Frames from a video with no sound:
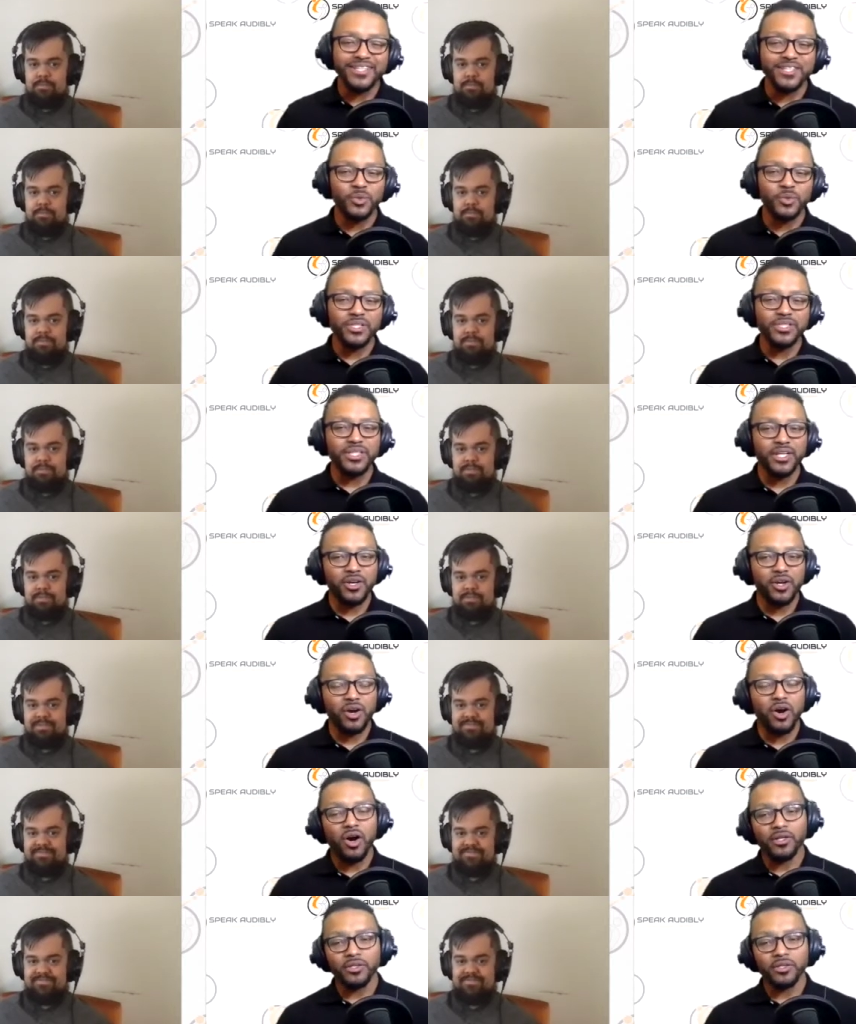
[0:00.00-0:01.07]
Speaker 1: to us here
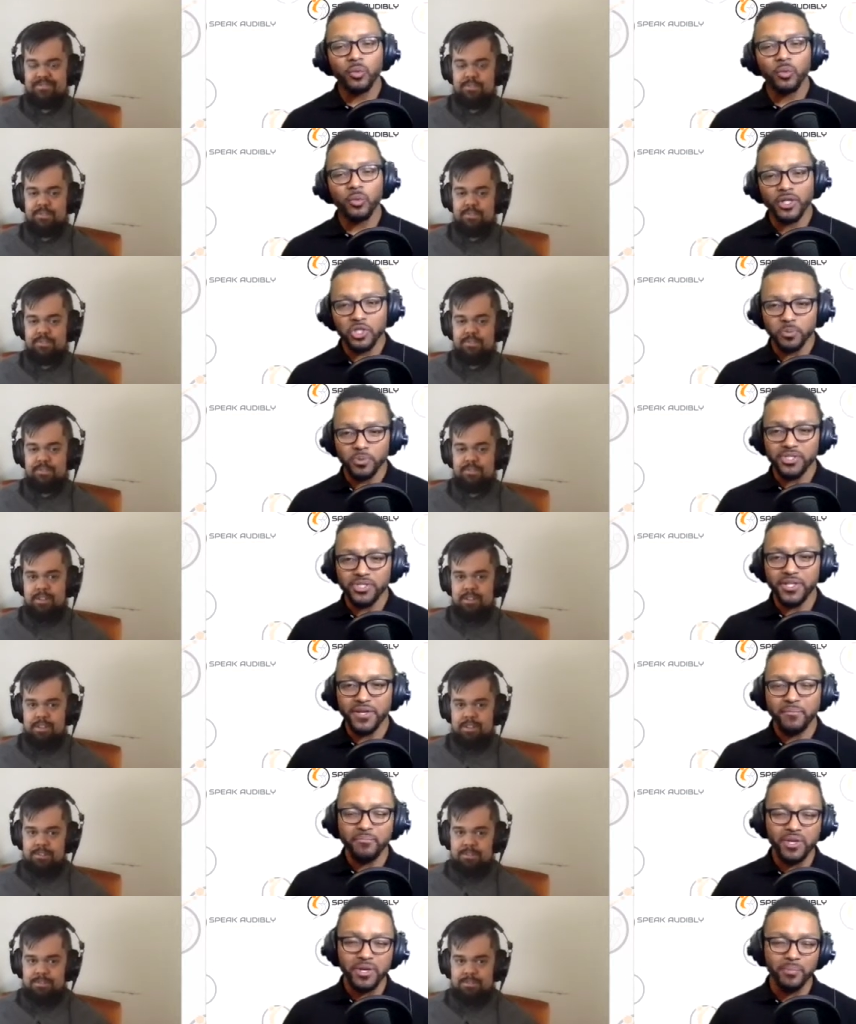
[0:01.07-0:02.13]
on the
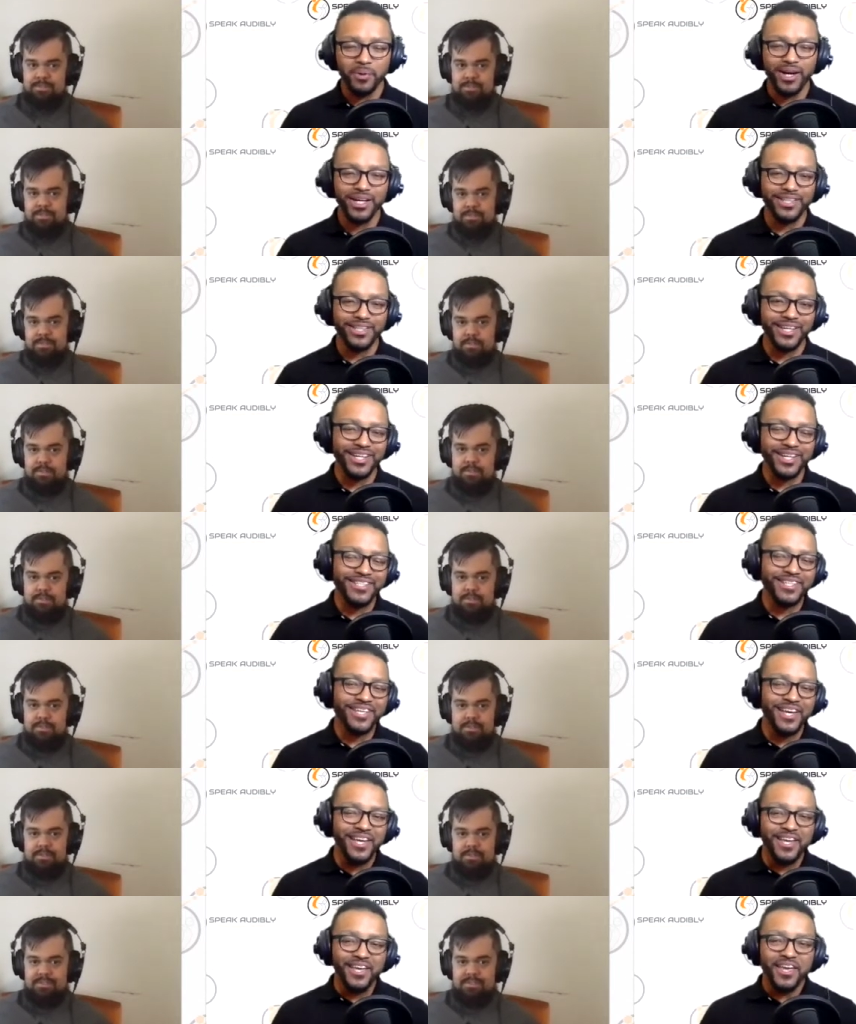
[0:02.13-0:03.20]
100% Me podcast,
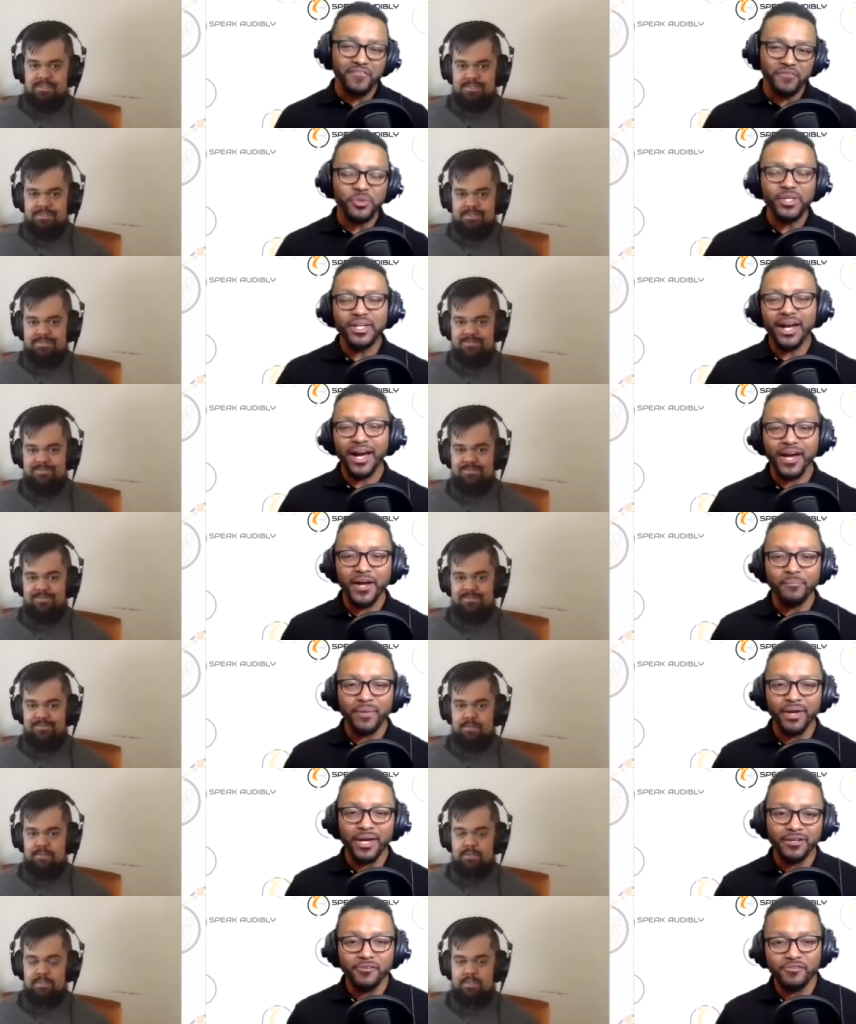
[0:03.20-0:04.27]
if you need a hype
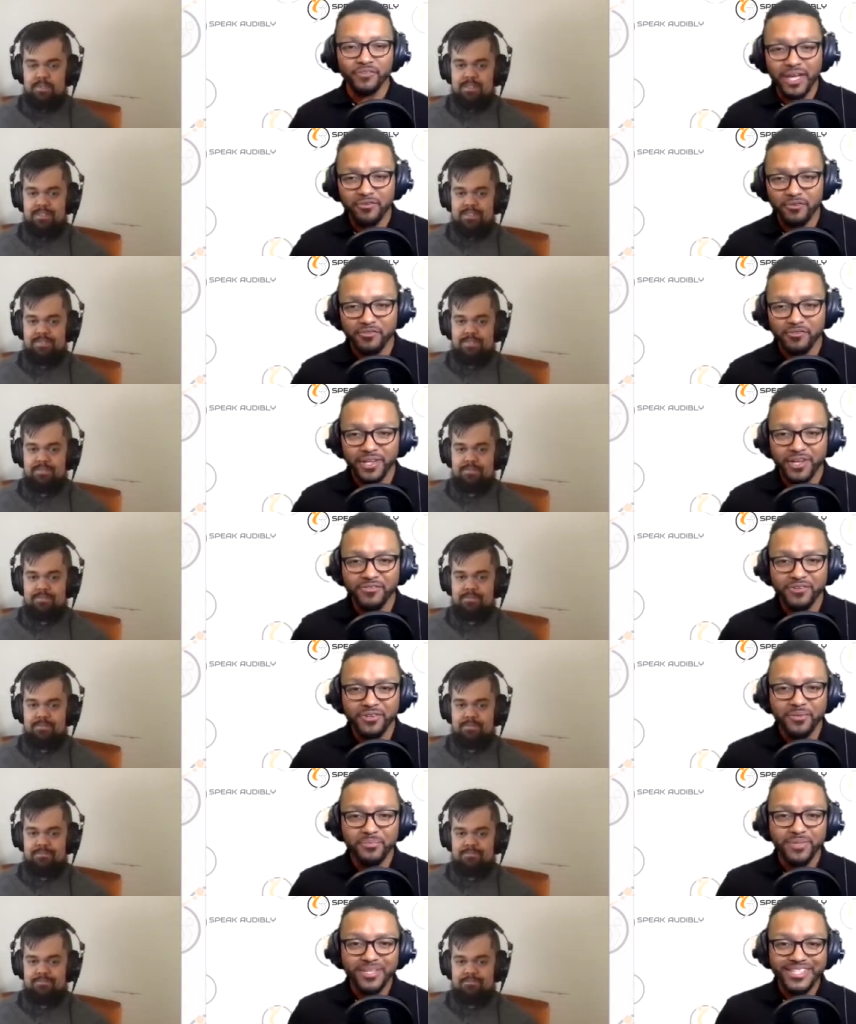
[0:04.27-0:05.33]
man, a Flavor Flav for
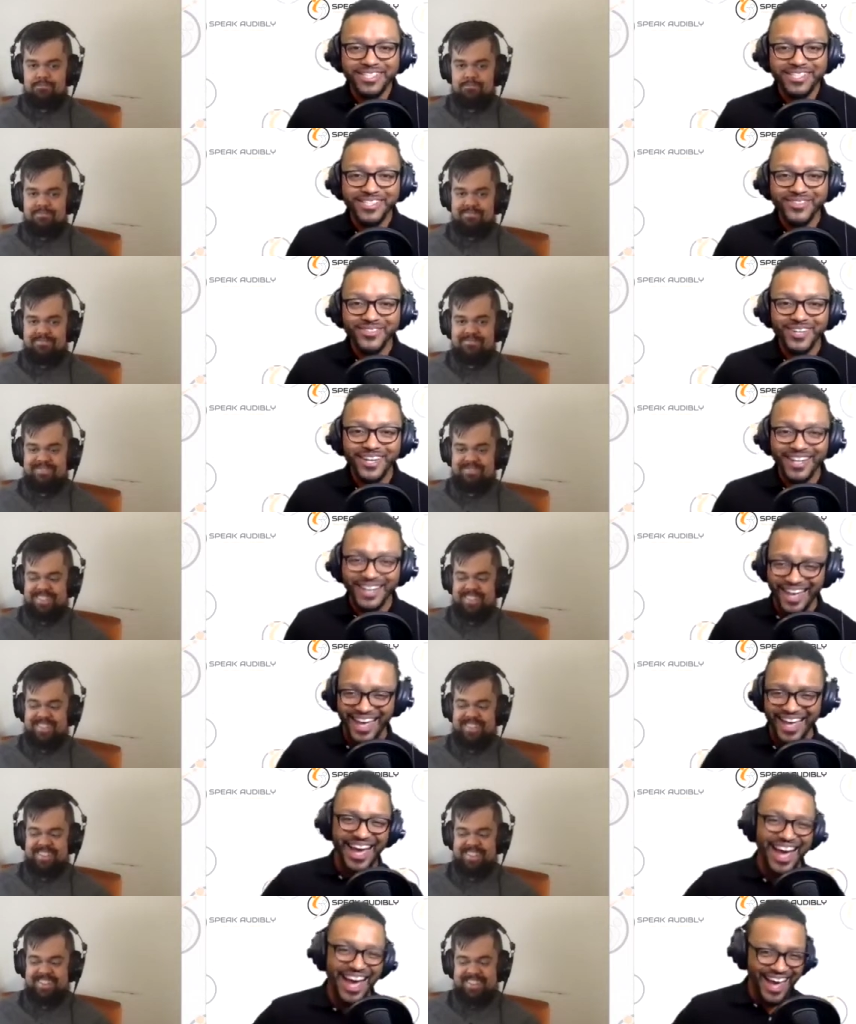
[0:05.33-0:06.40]
your business, right?
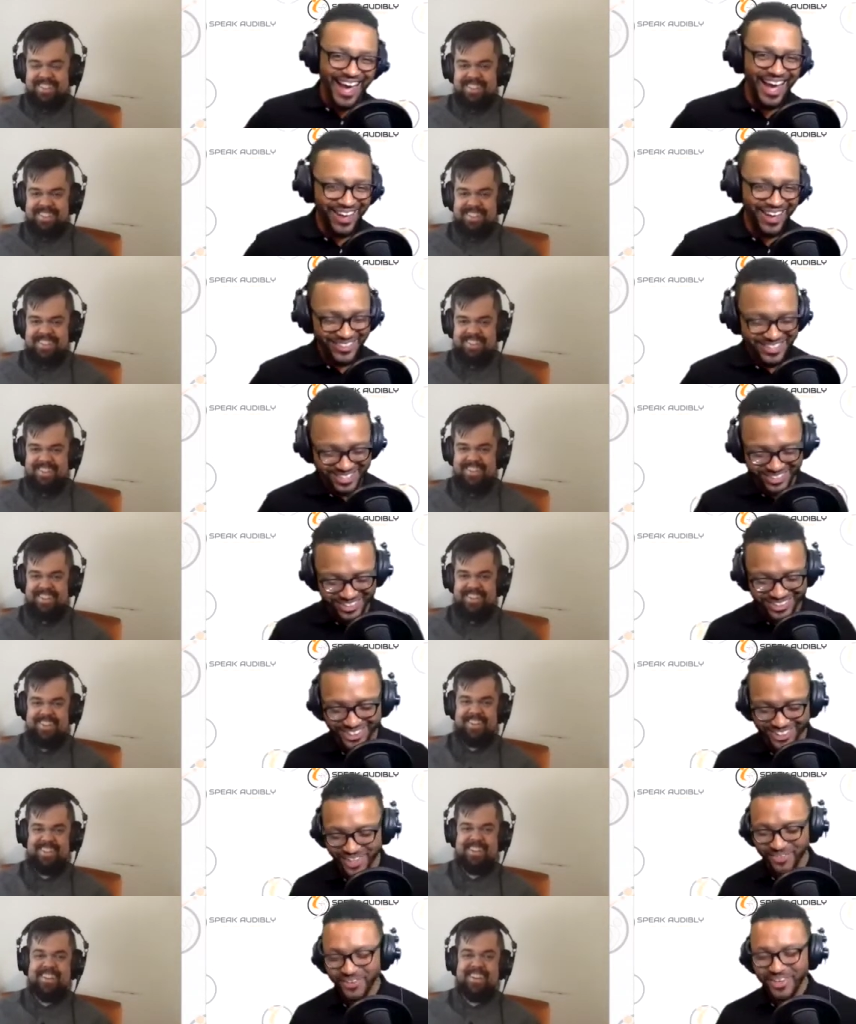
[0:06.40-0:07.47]
Be sure to
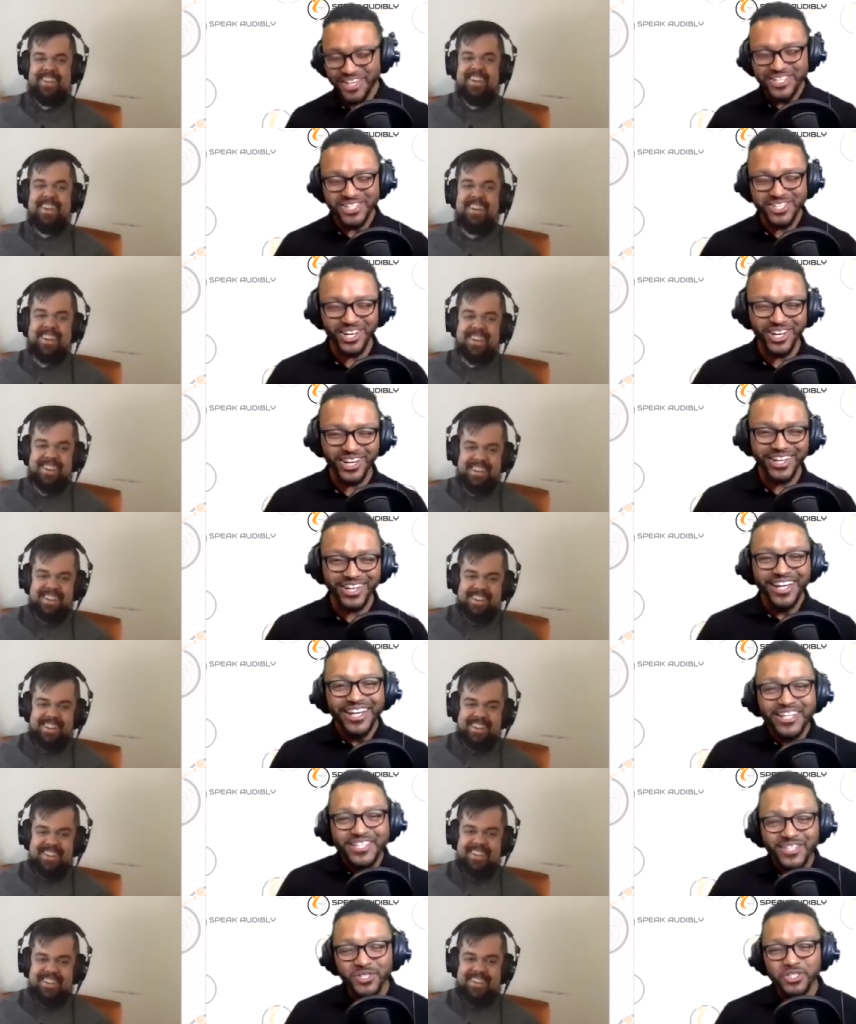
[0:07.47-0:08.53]
look up Sean.
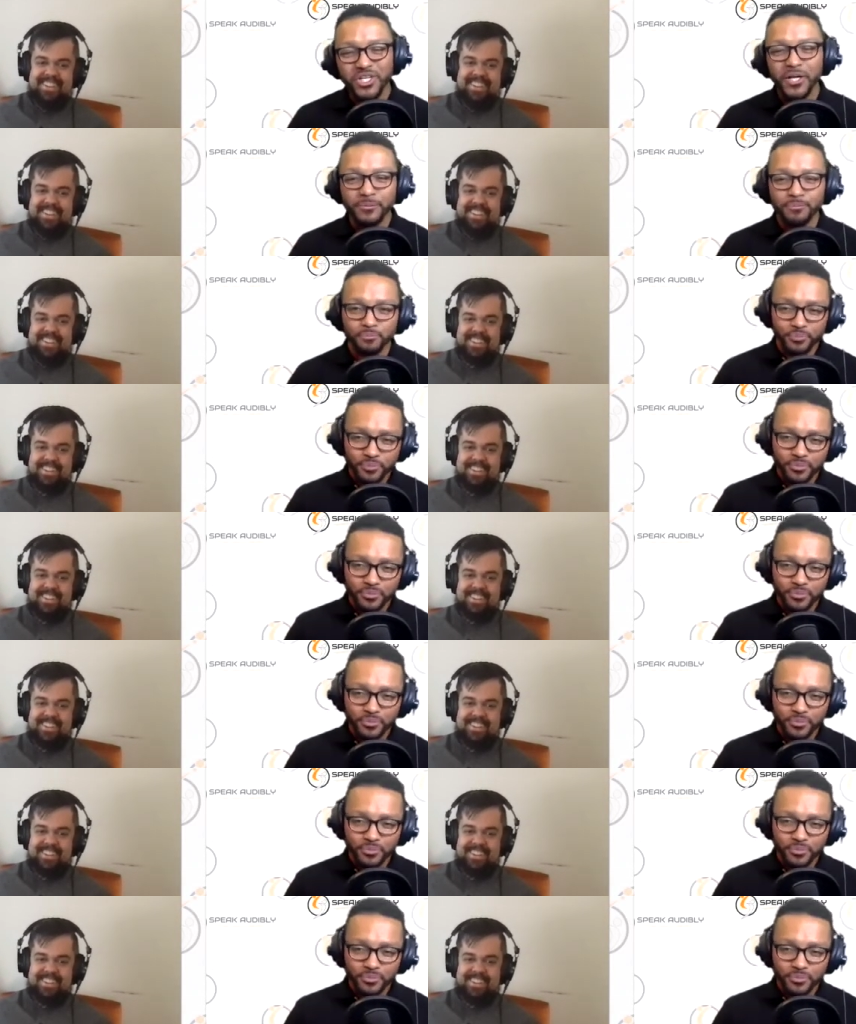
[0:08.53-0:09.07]
So, Sean,